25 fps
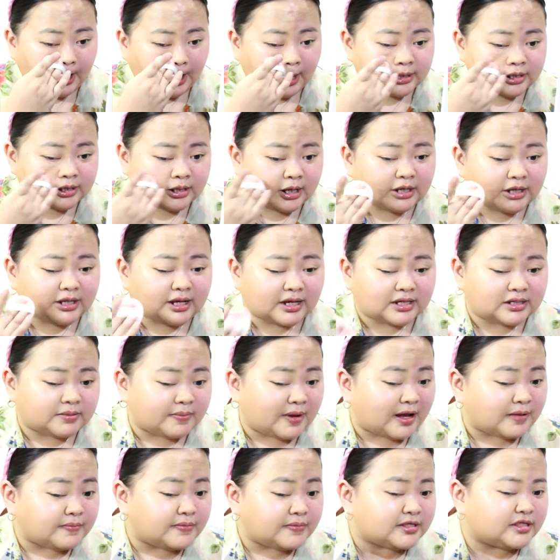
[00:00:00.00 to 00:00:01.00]
as
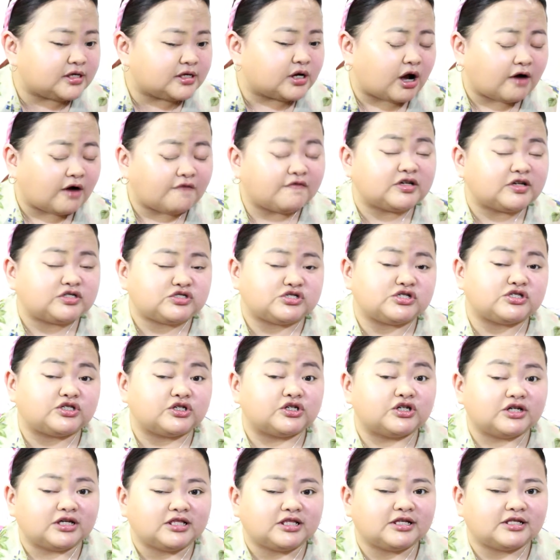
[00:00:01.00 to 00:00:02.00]
bad, but the coverage is
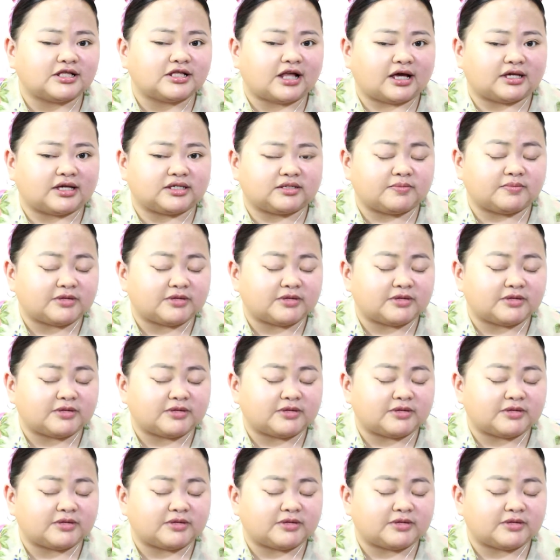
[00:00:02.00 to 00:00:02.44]
really nice,